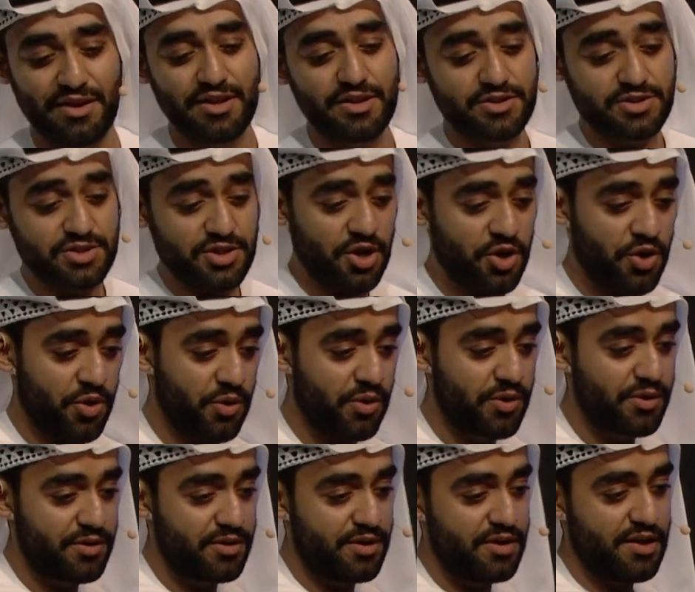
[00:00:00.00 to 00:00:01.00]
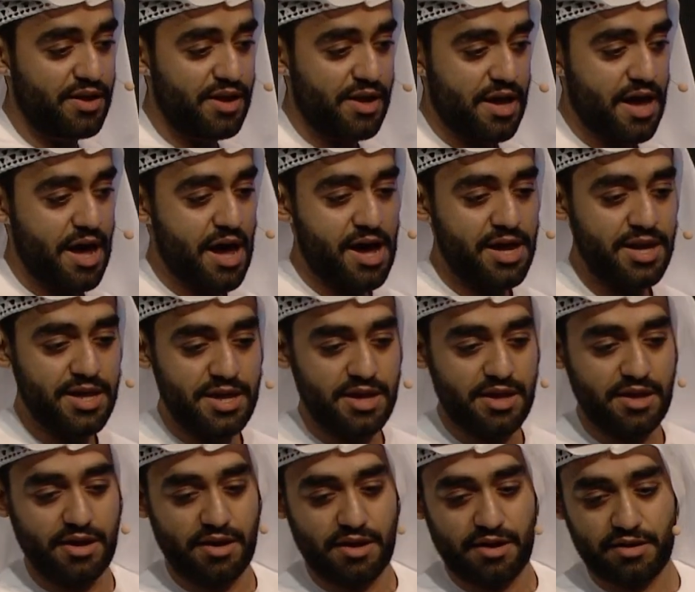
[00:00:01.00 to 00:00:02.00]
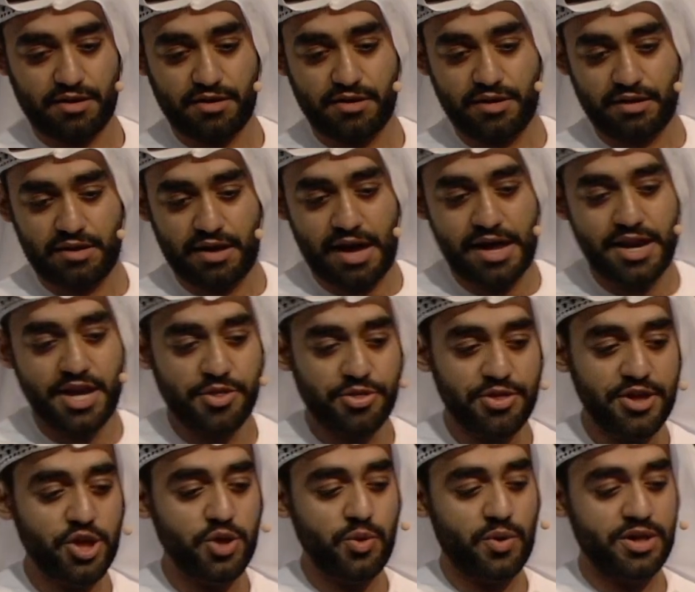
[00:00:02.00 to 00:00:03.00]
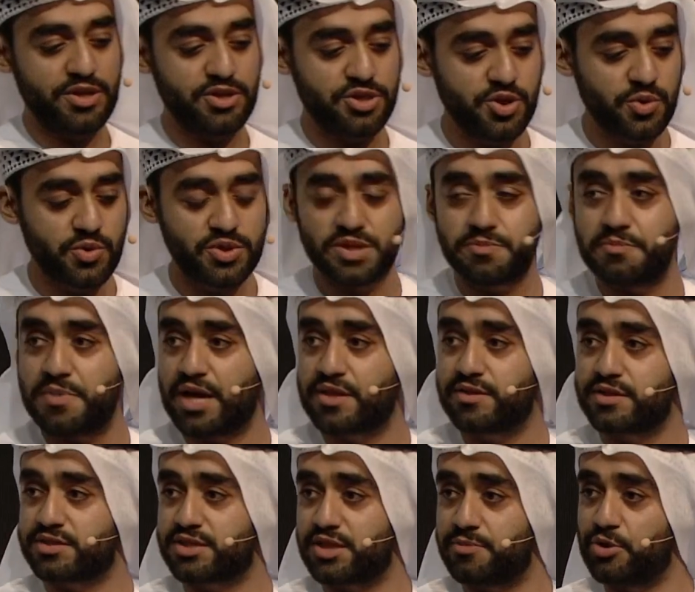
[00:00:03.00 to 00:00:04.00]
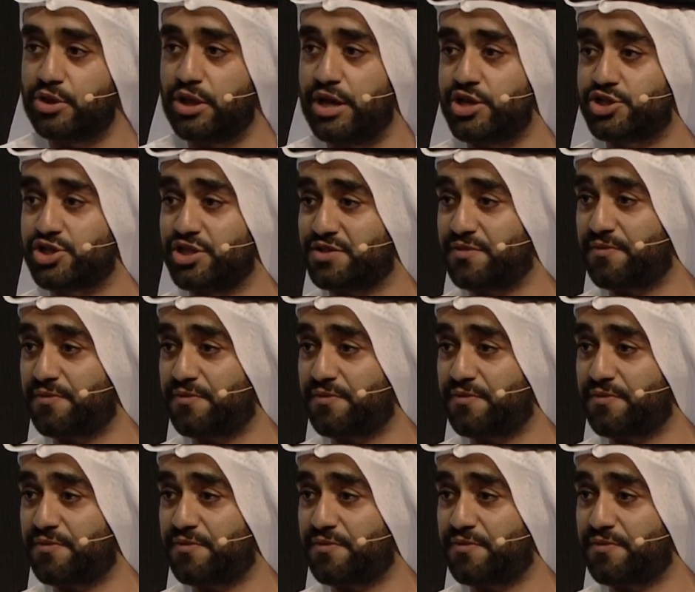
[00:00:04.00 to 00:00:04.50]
So anything you can do to make these simulations